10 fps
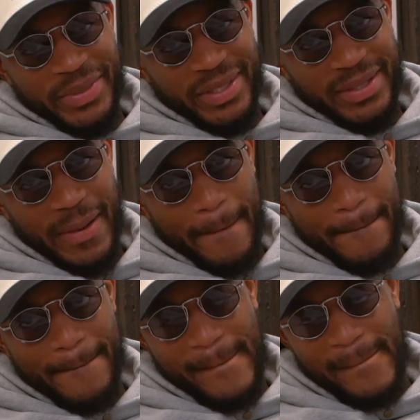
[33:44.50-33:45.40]
man.
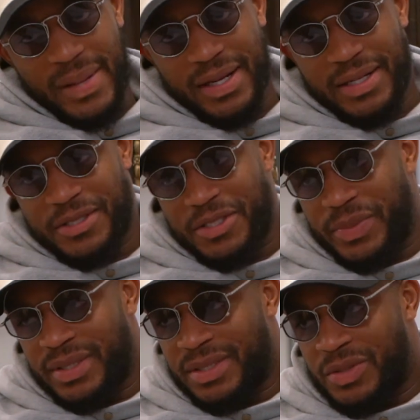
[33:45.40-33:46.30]
I got
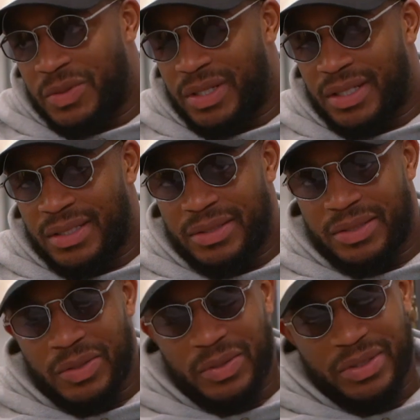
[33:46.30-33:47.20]
suspended 2 games,
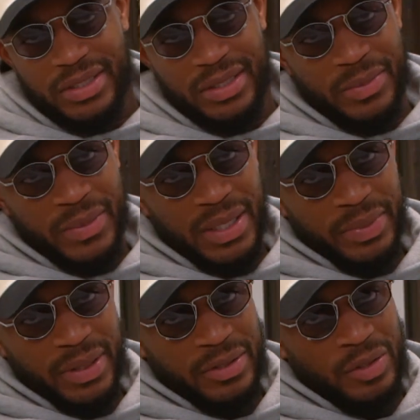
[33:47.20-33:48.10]
so shit, I might
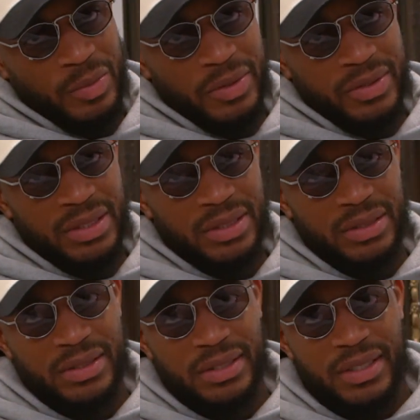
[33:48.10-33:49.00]
play 2 more seasons.